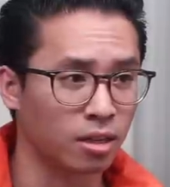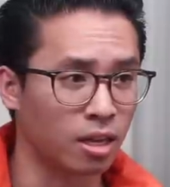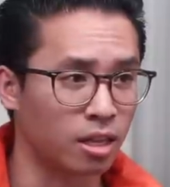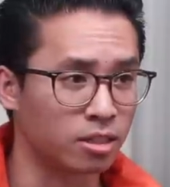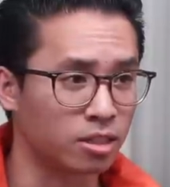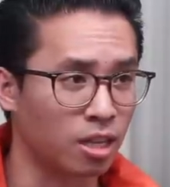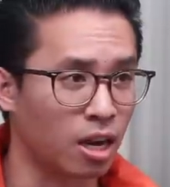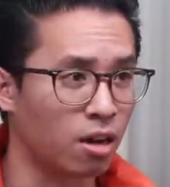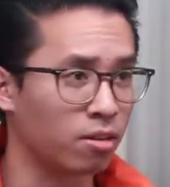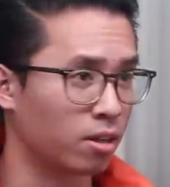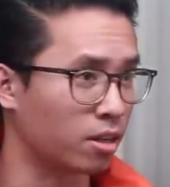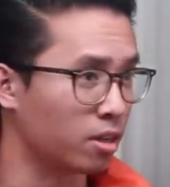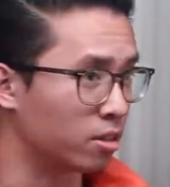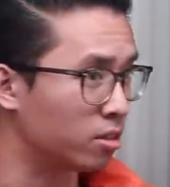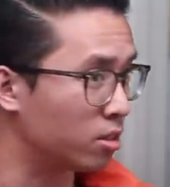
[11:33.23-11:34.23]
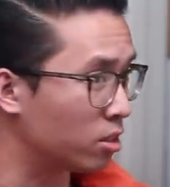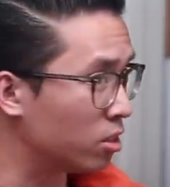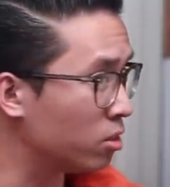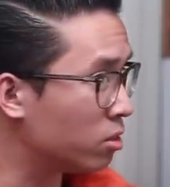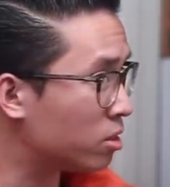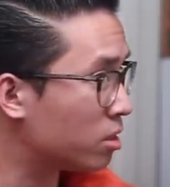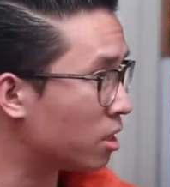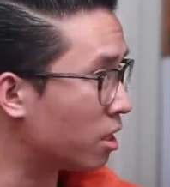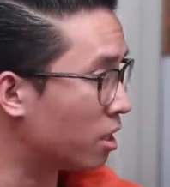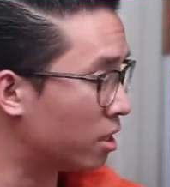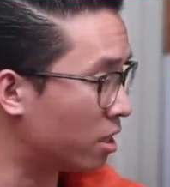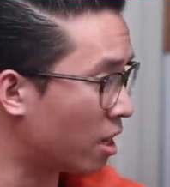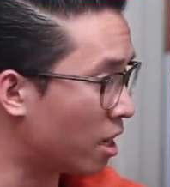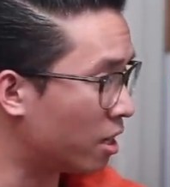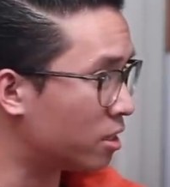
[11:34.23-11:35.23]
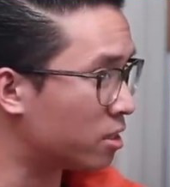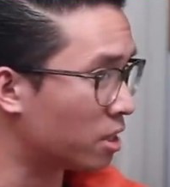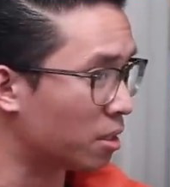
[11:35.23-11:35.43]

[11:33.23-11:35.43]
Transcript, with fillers: and style like a loose and nice